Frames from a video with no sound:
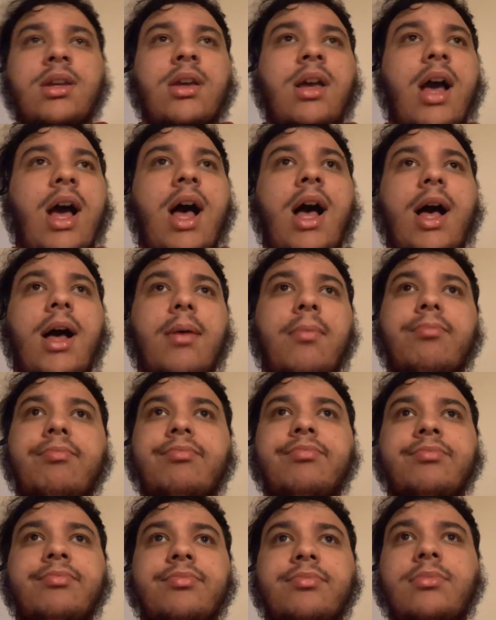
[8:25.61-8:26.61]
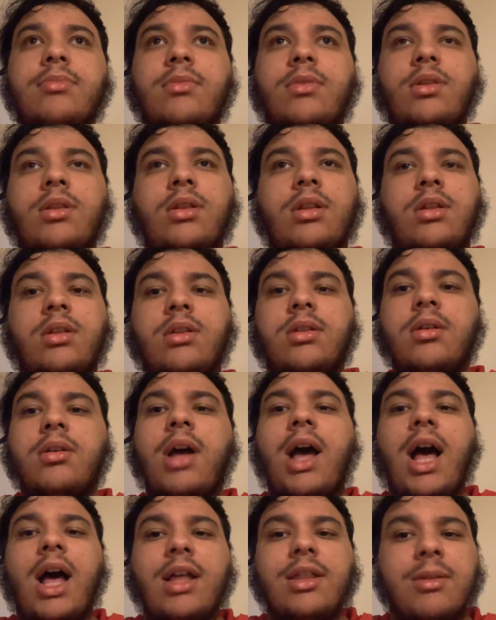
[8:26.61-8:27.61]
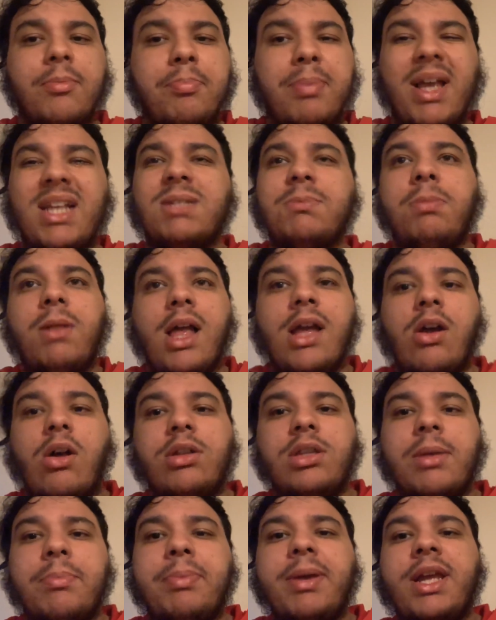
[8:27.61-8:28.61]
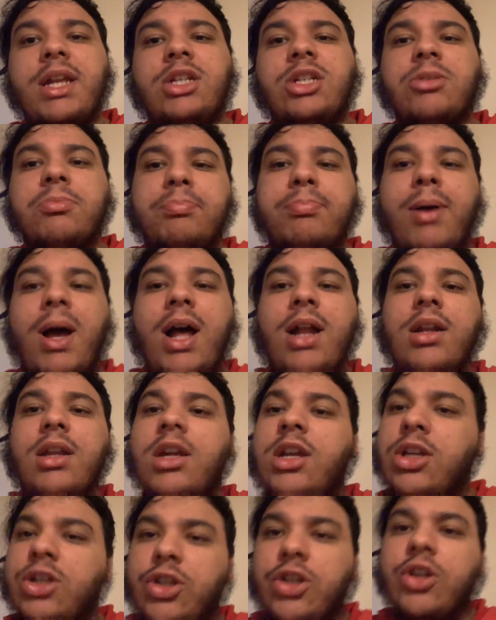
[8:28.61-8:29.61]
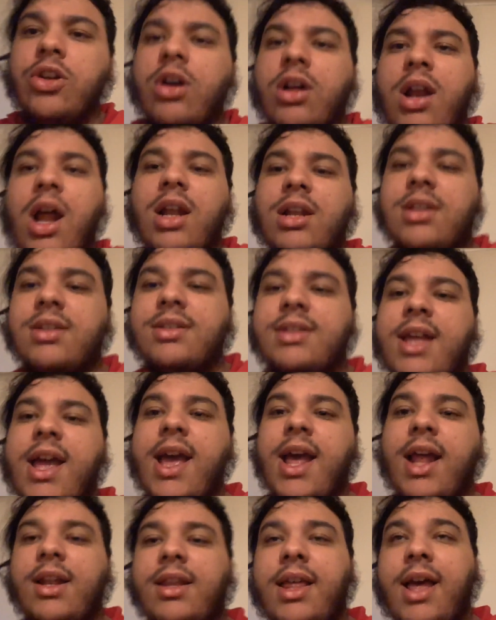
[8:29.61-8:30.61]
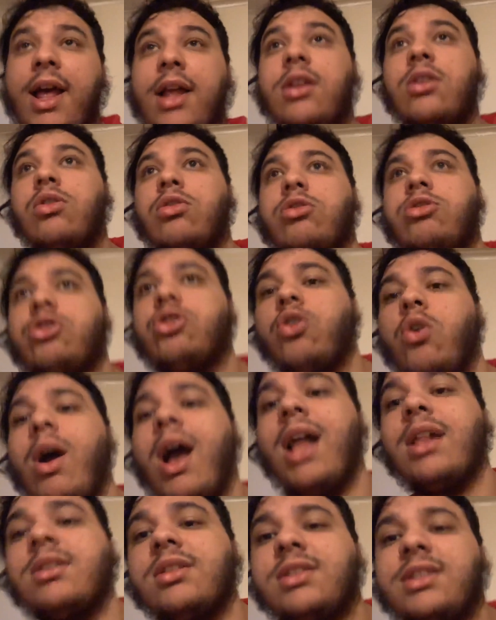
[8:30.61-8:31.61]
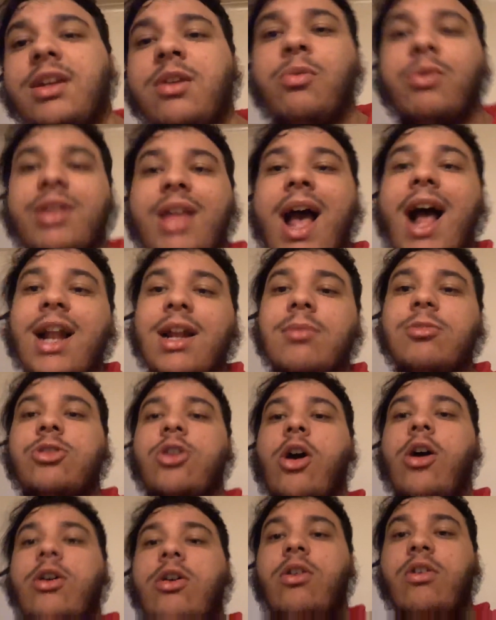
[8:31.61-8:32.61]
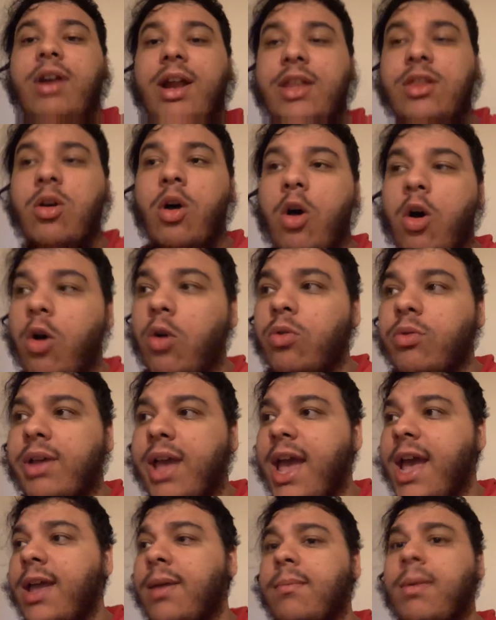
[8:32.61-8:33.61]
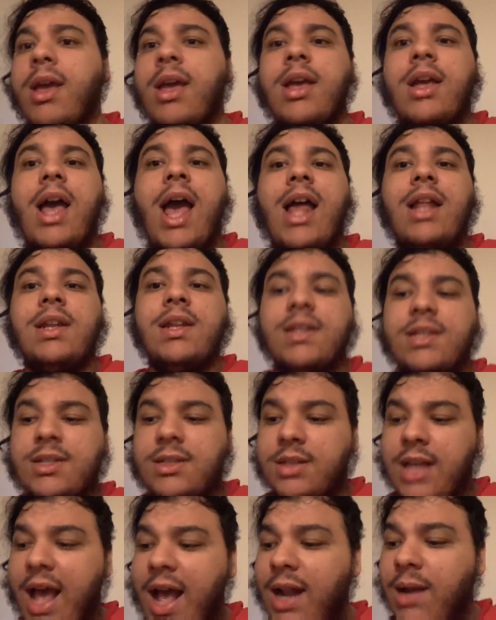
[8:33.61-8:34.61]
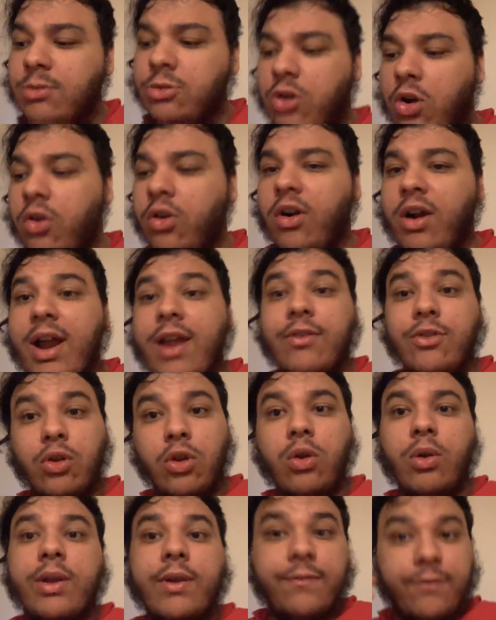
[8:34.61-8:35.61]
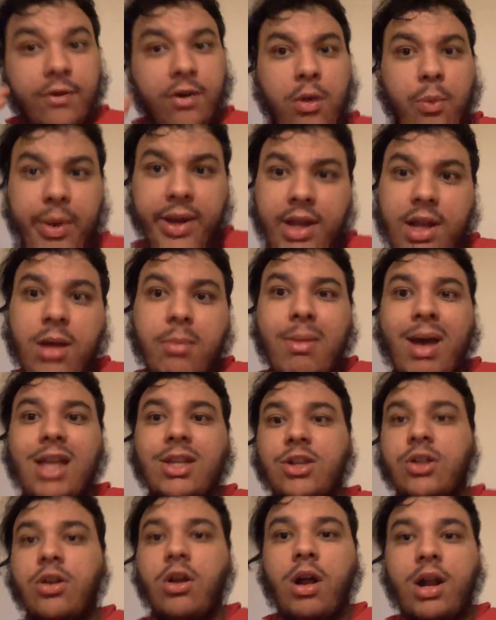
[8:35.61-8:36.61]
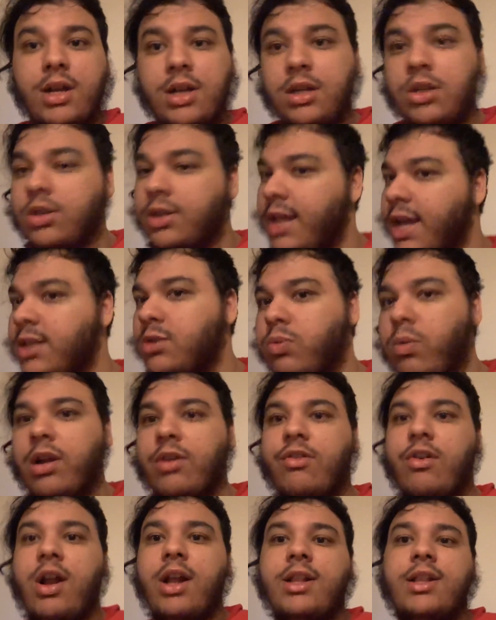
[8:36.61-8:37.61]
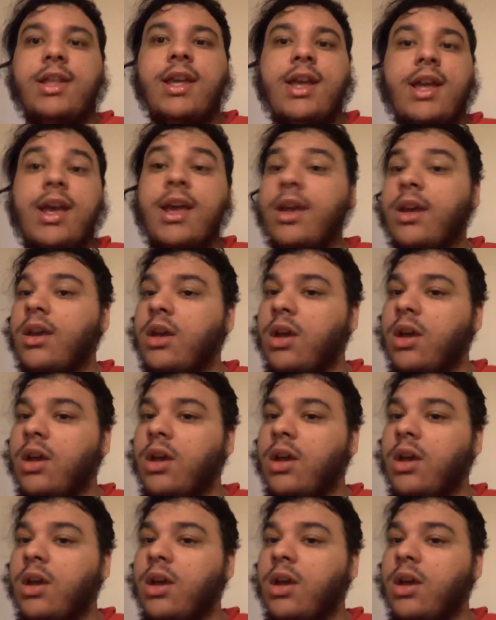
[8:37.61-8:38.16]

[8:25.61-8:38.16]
the best player on the pitch, but you got to understand that Luke Shaw had to deal with Adam Traore the whole game. And this Adam Traore, you're looking for a winger, Man United. There's one right there.